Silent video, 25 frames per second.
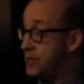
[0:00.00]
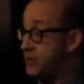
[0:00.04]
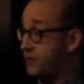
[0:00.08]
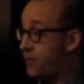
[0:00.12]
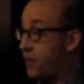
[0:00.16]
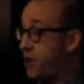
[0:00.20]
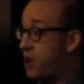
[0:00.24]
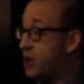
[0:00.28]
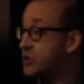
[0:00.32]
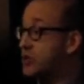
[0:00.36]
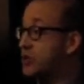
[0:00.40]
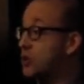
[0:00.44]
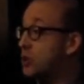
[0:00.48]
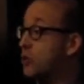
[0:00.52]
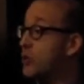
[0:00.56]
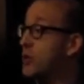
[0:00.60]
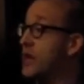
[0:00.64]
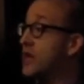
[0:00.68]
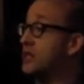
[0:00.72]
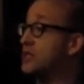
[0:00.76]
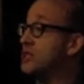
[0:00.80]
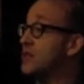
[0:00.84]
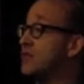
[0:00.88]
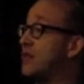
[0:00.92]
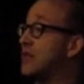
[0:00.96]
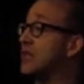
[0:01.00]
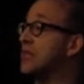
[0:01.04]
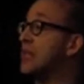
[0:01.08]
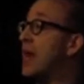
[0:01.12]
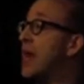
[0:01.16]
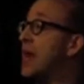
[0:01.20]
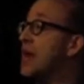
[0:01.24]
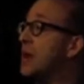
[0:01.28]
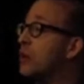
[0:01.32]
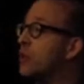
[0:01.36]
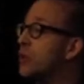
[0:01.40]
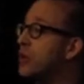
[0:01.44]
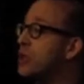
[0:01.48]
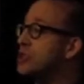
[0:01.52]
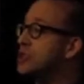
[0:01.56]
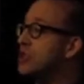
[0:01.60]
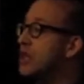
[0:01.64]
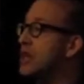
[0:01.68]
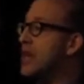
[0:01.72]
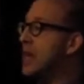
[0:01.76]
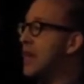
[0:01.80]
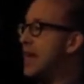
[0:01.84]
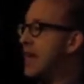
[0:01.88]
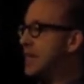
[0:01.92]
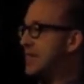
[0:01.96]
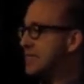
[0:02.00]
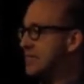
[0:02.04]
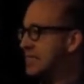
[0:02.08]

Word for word: But as far as the creation of a language